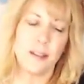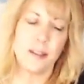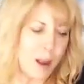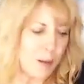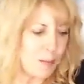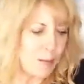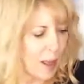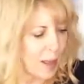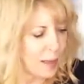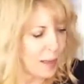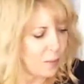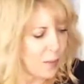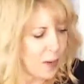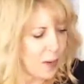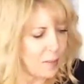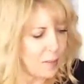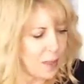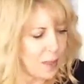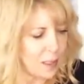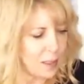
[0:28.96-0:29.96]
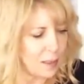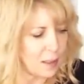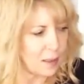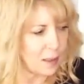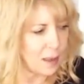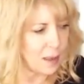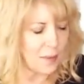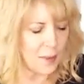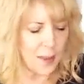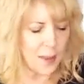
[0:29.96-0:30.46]
I'm like, wait a minute.
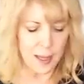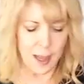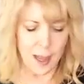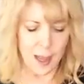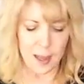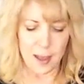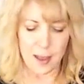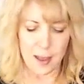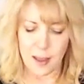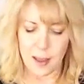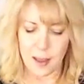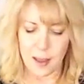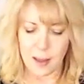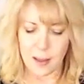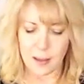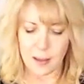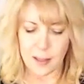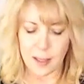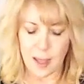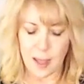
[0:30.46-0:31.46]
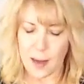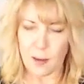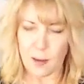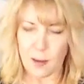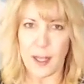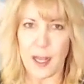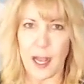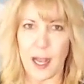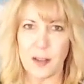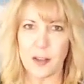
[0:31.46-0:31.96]
I think I I don't
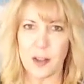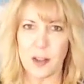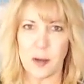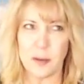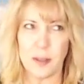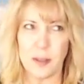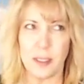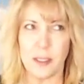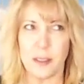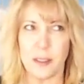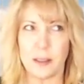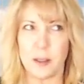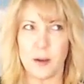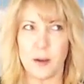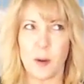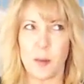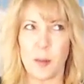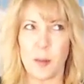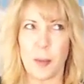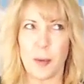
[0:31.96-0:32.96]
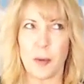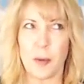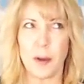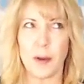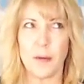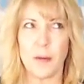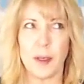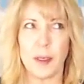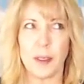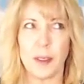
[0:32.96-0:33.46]
think I showed these. They're from a
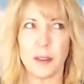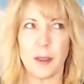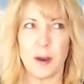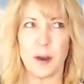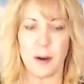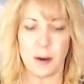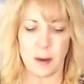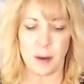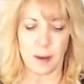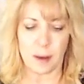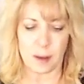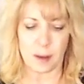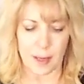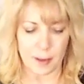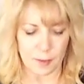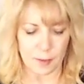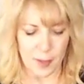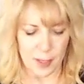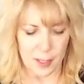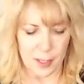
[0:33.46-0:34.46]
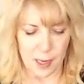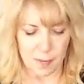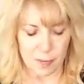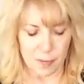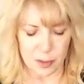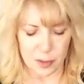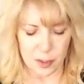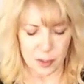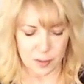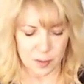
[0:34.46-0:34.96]
previous haul. I don't think I
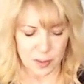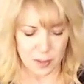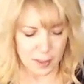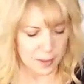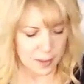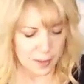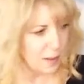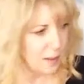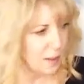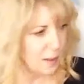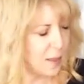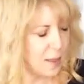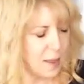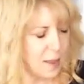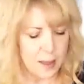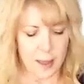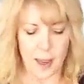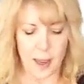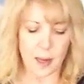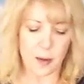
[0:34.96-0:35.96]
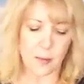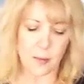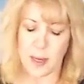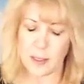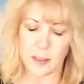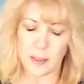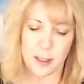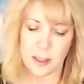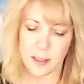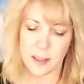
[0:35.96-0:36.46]
ever showed these.
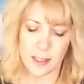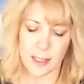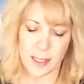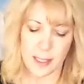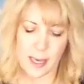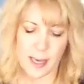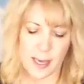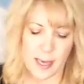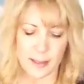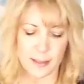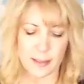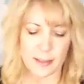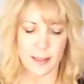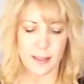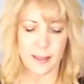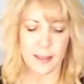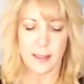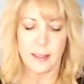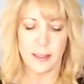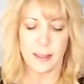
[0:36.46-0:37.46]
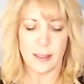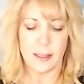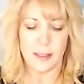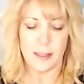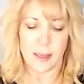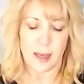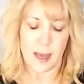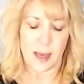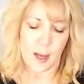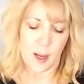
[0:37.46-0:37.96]
Anyways, just in case,
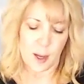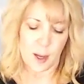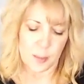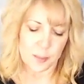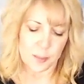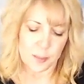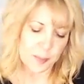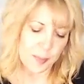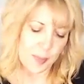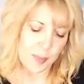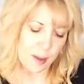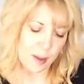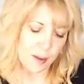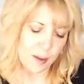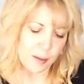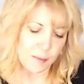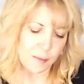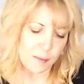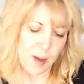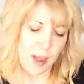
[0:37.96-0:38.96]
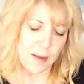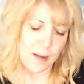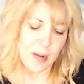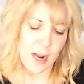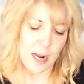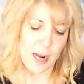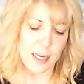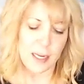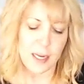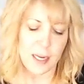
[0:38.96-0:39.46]
um, five
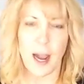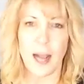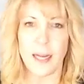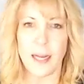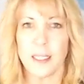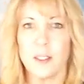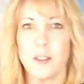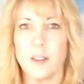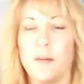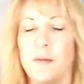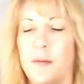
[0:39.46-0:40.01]
ninety nine. A little